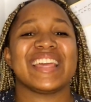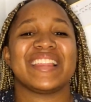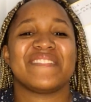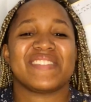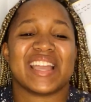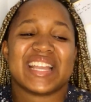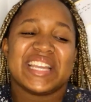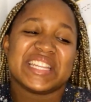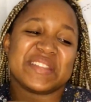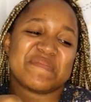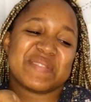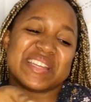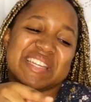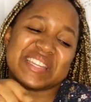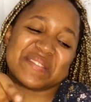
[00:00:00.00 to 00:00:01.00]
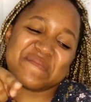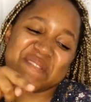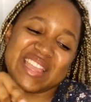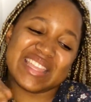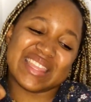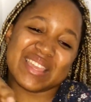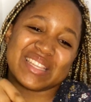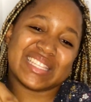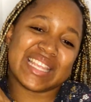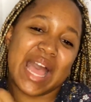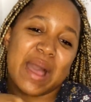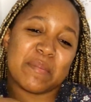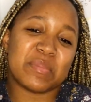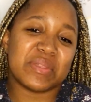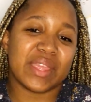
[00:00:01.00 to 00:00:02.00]
they leave their creamy creamy in the
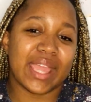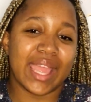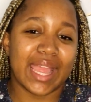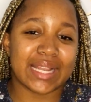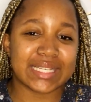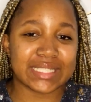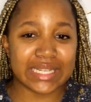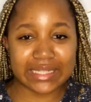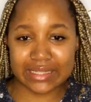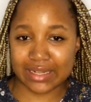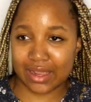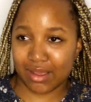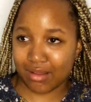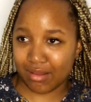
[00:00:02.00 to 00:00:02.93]
tub there and just like